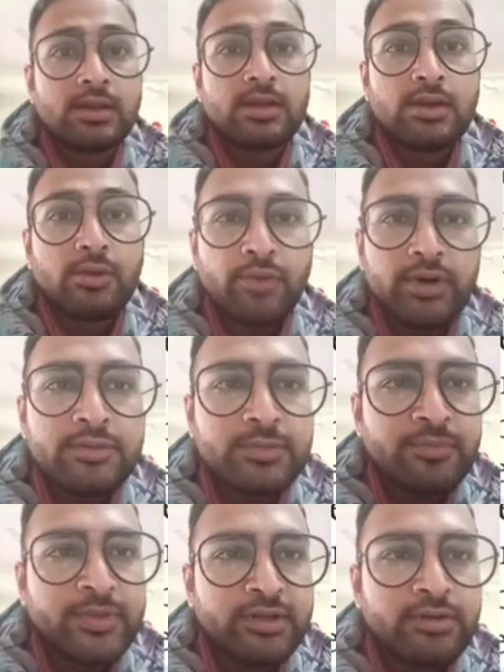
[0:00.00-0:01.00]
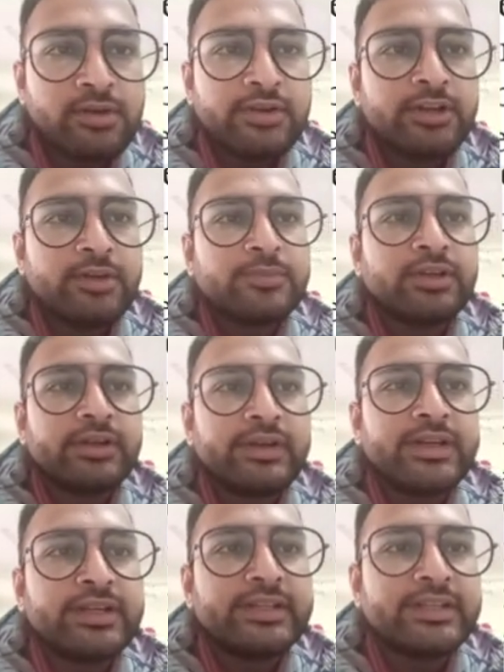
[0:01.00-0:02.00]
One of the peculiarity of the
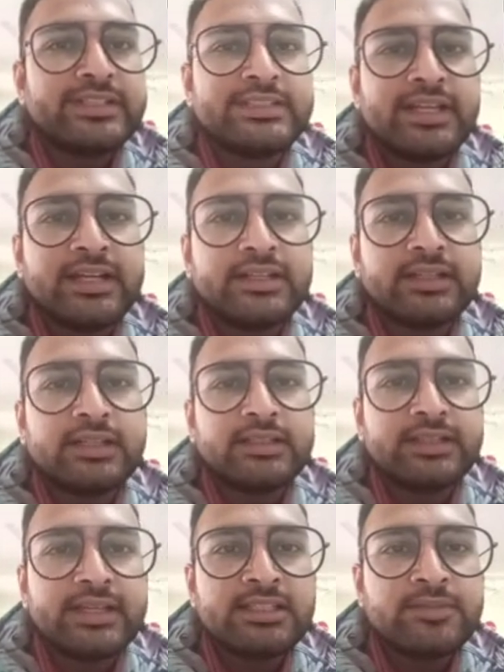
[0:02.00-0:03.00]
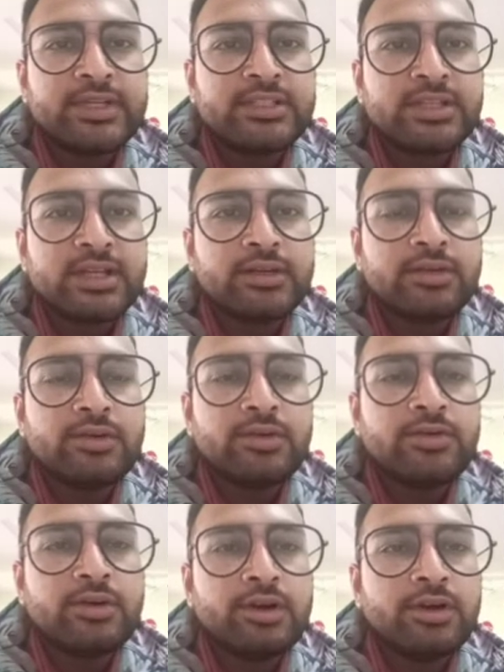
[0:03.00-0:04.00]
cricket is that a test match can
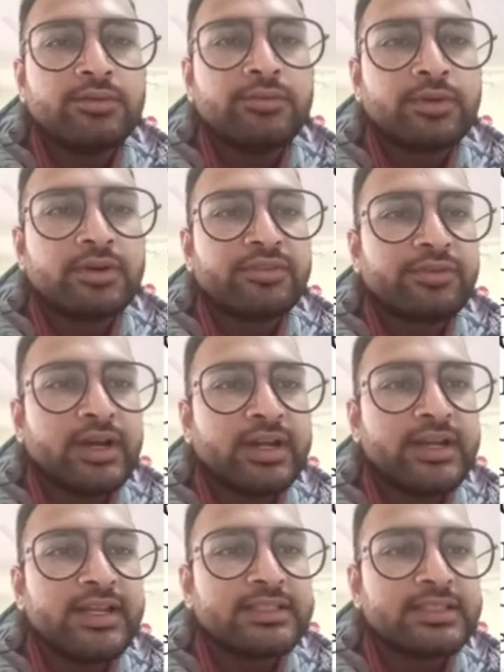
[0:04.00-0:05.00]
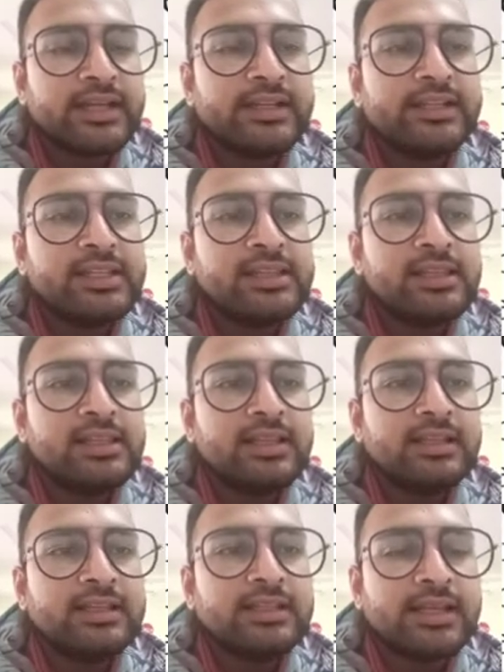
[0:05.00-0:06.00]
go on for 5 days
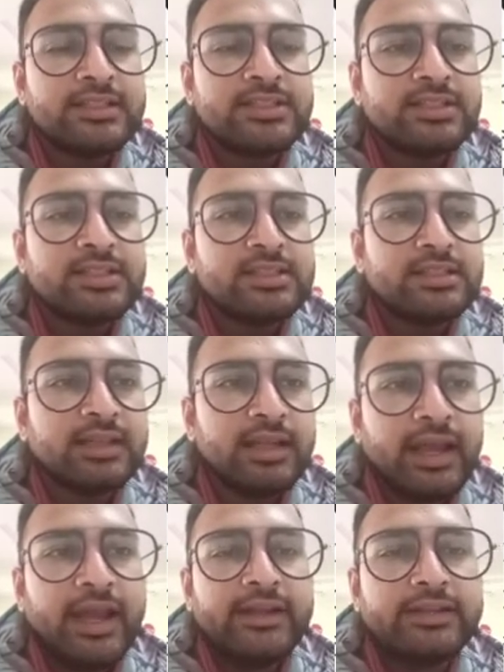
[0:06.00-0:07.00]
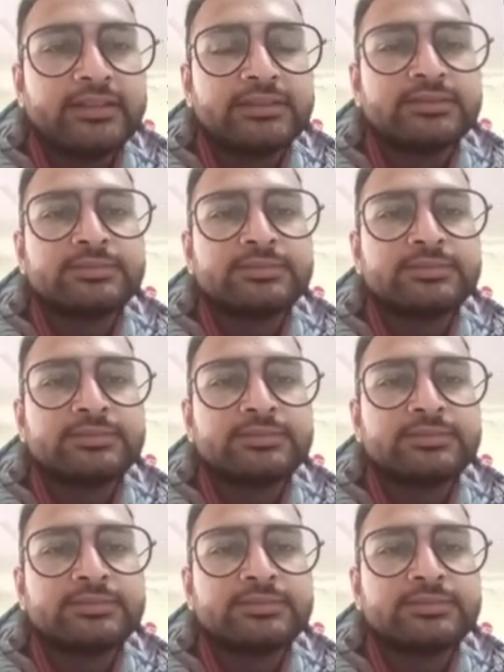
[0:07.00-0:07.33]
and still end.